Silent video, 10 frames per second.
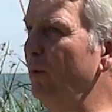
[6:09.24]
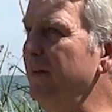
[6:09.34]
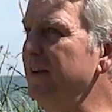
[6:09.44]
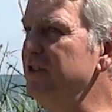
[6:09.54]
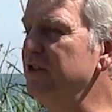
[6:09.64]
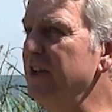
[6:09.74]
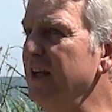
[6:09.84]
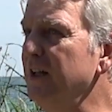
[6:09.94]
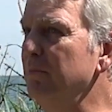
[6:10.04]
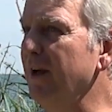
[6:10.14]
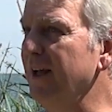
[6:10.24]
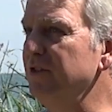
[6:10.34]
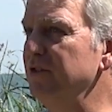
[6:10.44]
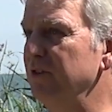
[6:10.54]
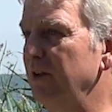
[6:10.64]
when this is taking
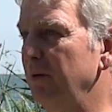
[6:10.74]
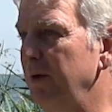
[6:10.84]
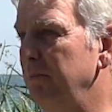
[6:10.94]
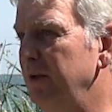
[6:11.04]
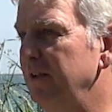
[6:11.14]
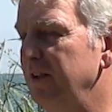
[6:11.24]
place, be it